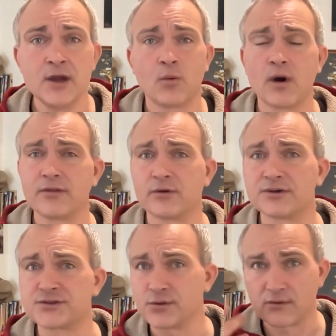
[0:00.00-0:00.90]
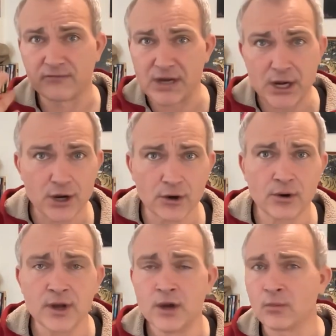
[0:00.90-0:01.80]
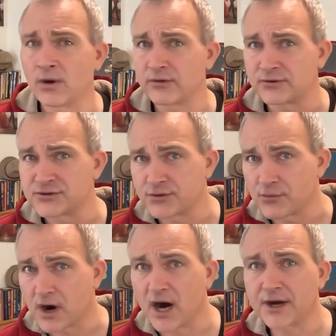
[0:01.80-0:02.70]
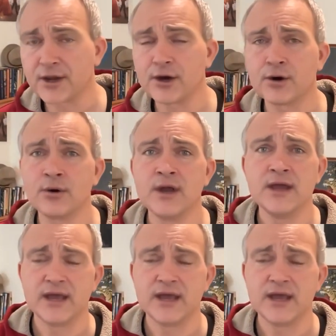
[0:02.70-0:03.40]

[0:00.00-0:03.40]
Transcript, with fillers: whether it's through a video, whether it's through audio.